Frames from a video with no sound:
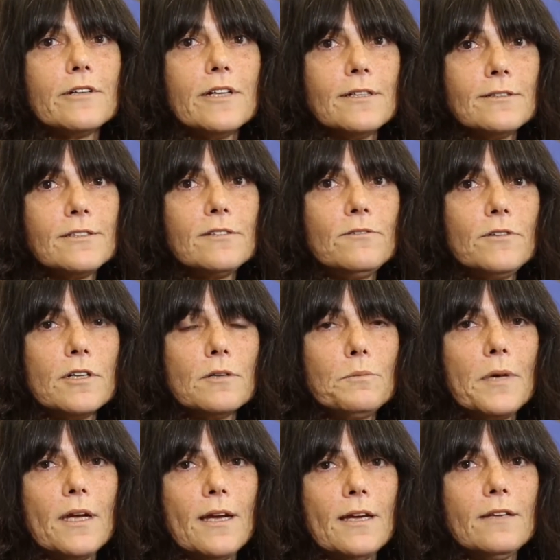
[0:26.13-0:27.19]
you're in severe
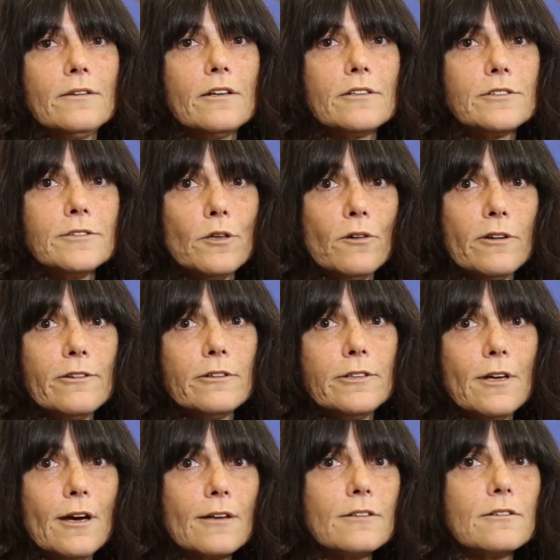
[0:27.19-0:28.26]
pain, there's no other
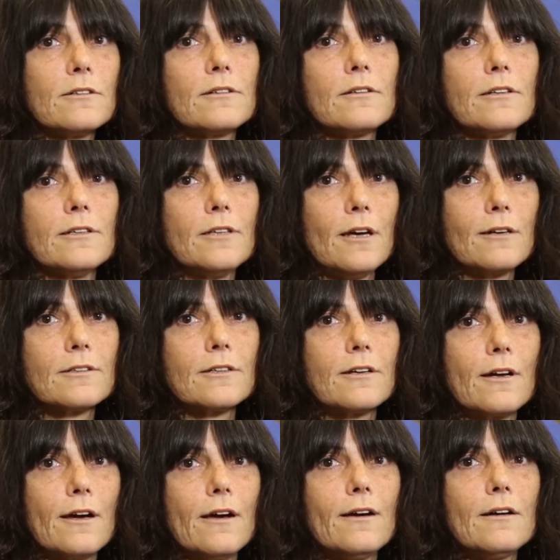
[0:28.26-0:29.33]
doctor than Dr.
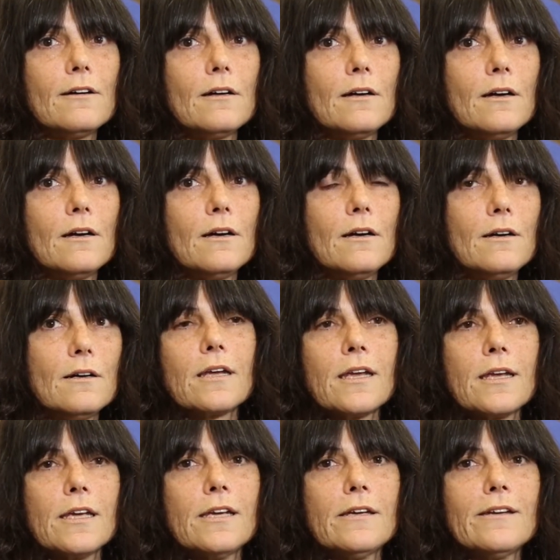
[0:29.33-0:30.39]
Kyle.
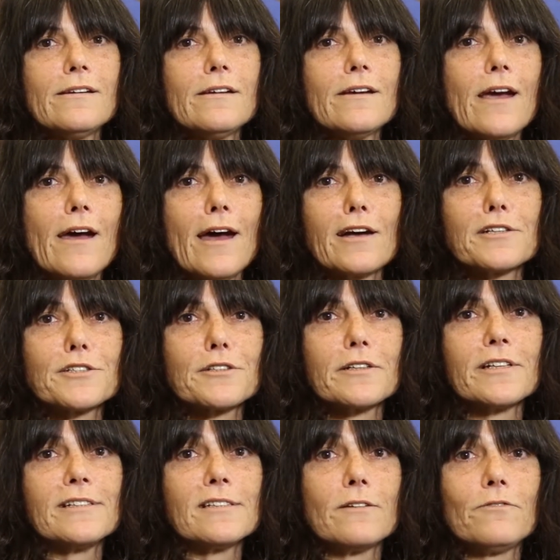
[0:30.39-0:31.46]
He
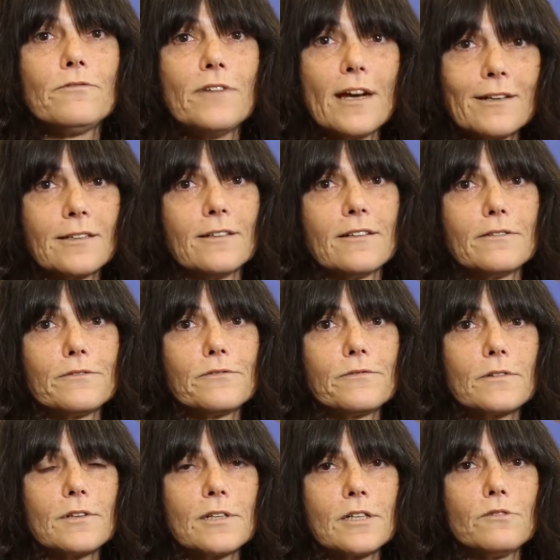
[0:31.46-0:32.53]
actually is effective.
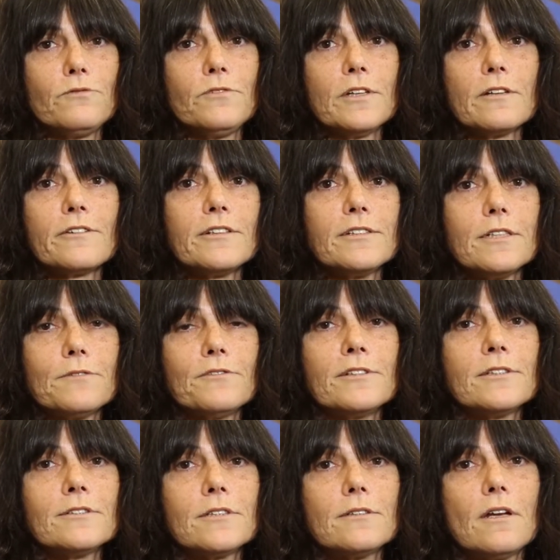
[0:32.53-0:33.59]
You feel the
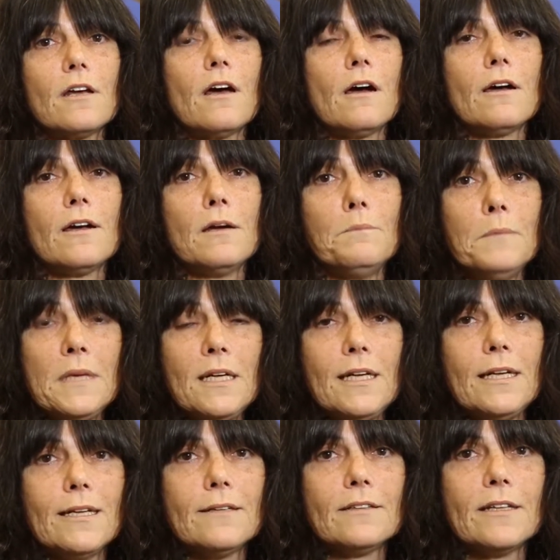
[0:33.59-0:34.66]
difference
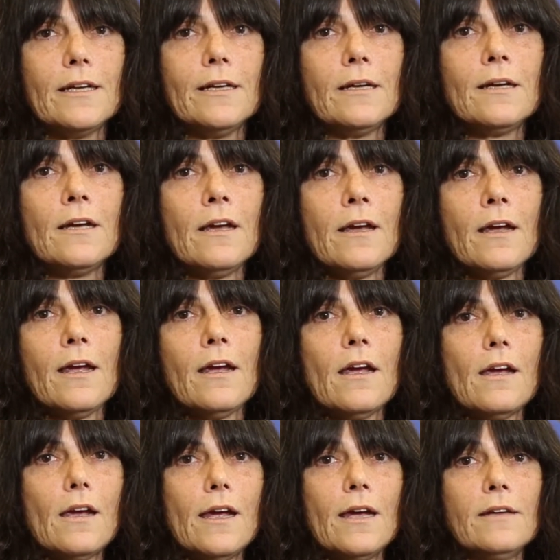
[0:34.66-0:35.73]
immediately
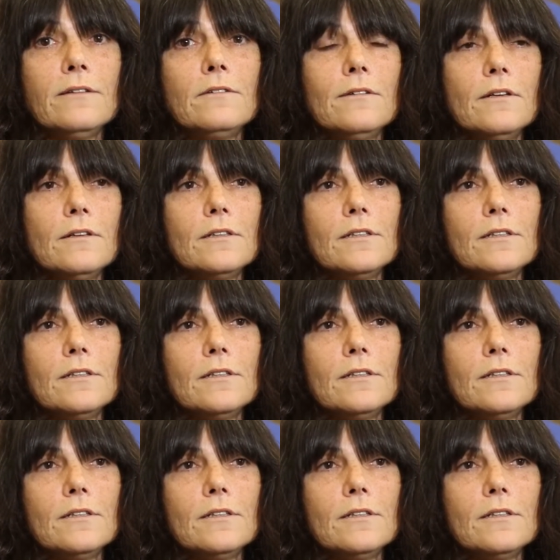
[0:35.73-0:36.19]
and